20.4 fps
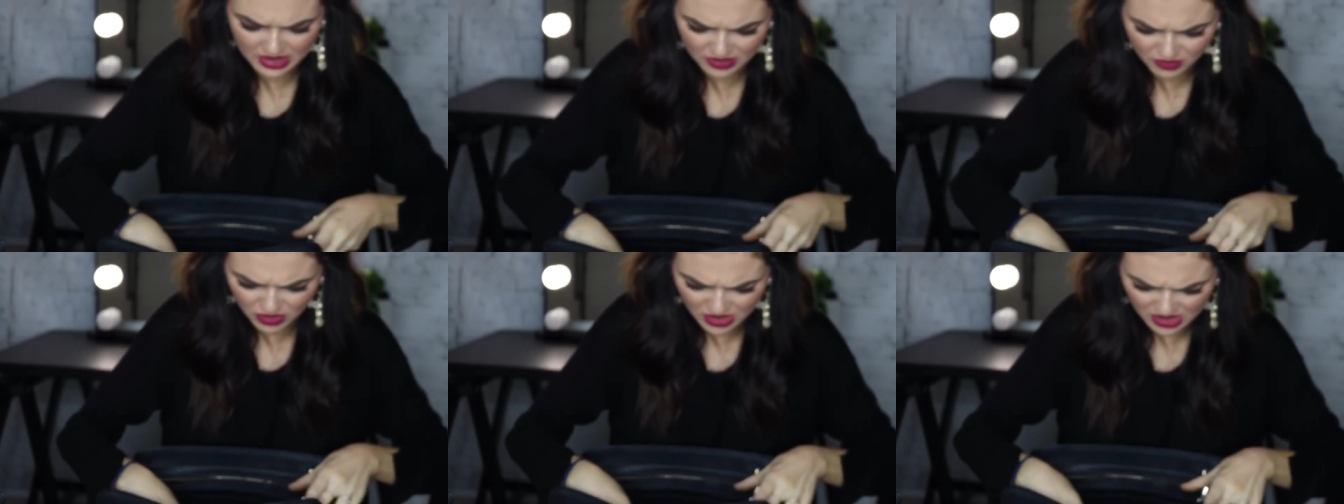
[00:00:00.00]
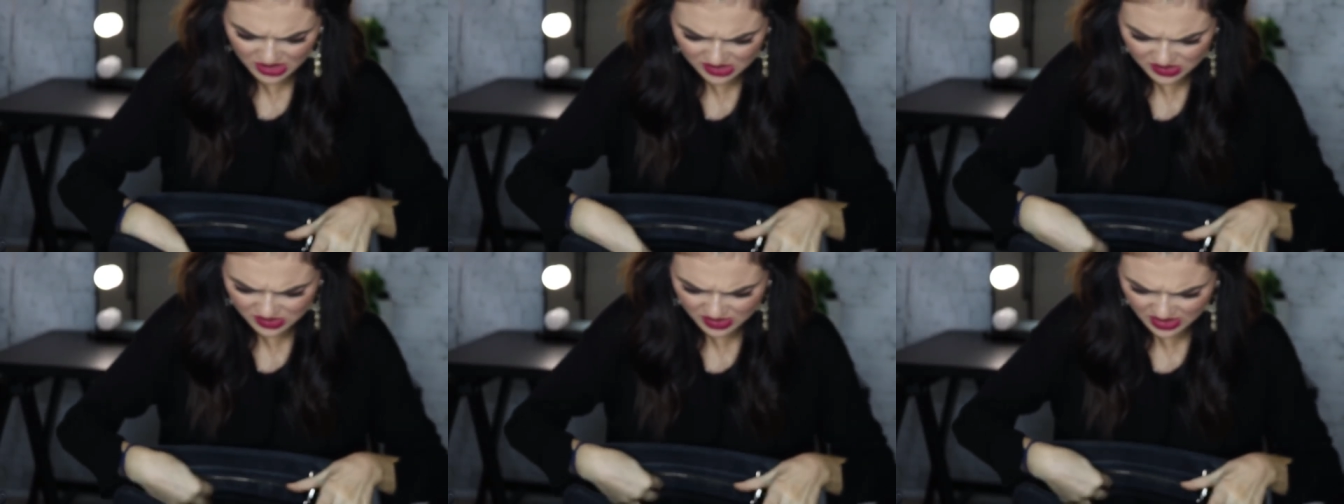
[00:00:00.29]
What
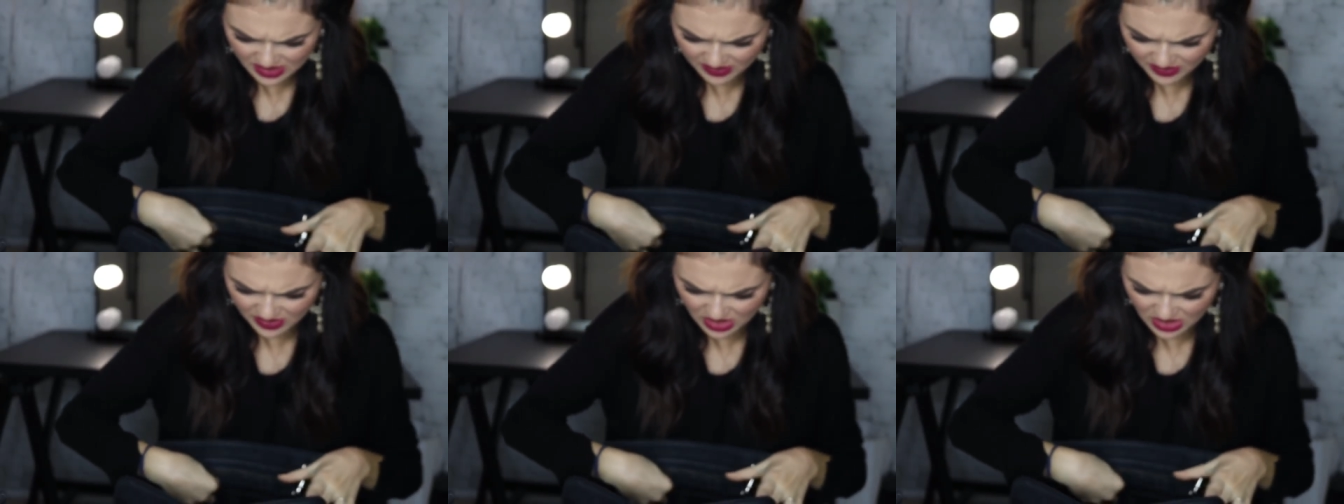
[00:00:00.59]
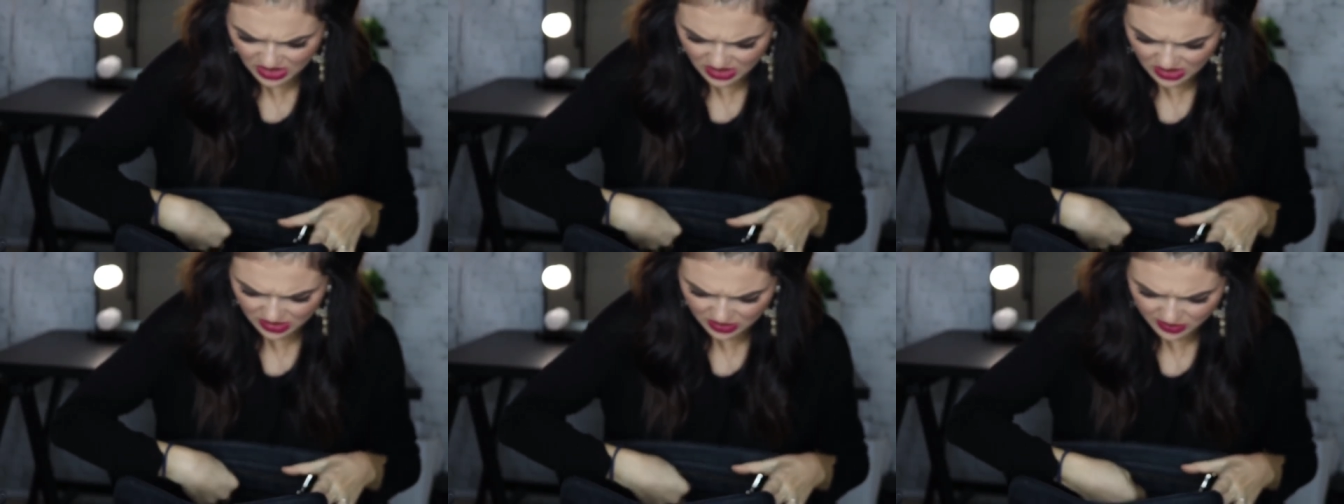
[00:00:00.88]
else do I have in
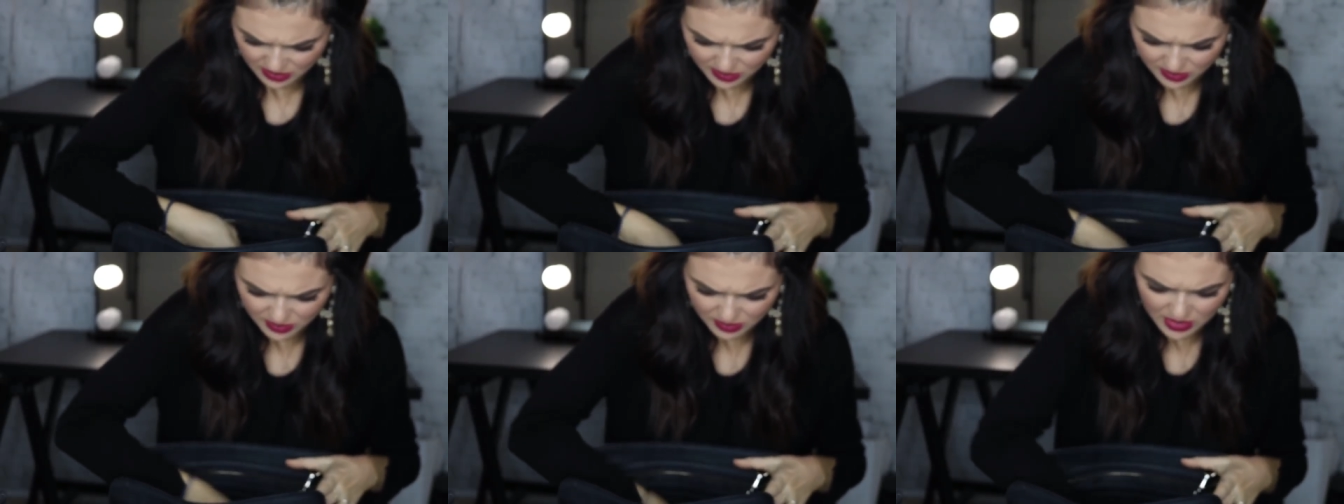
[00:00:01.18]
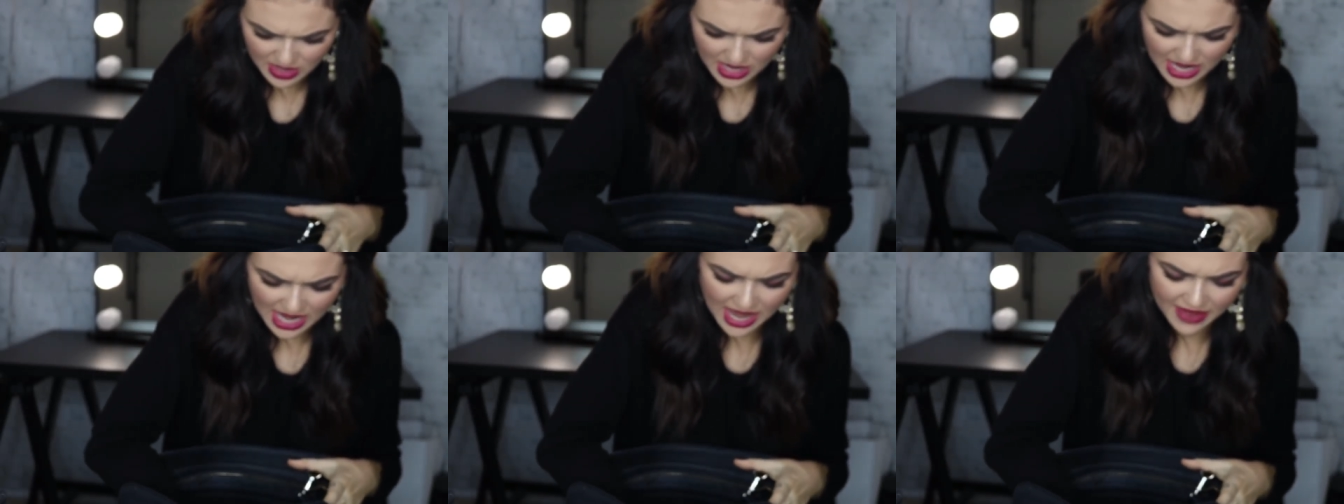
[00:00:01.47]
here?
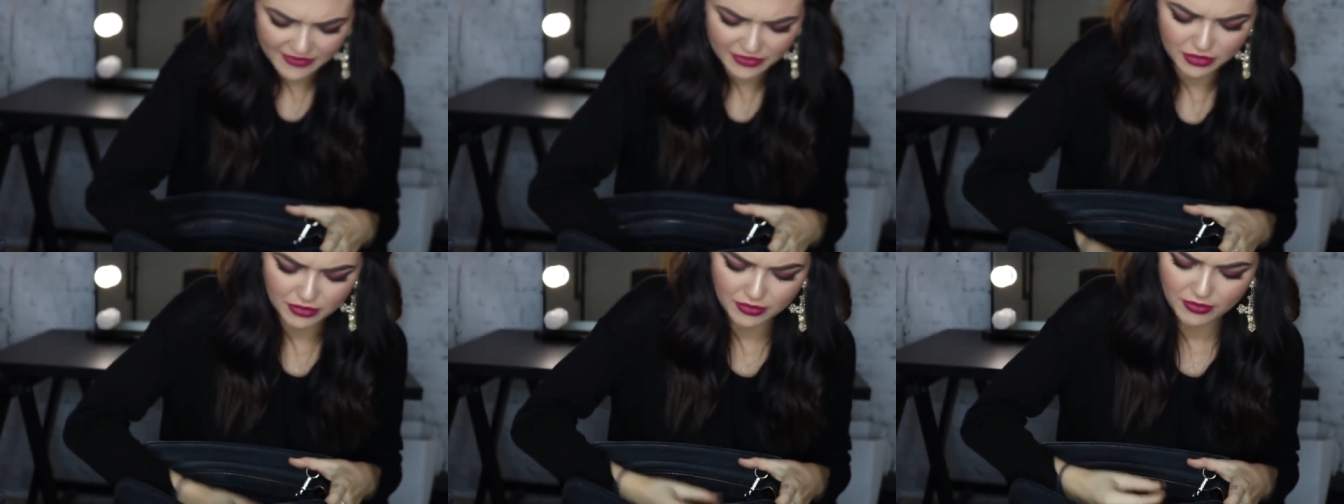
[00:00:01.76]
I have a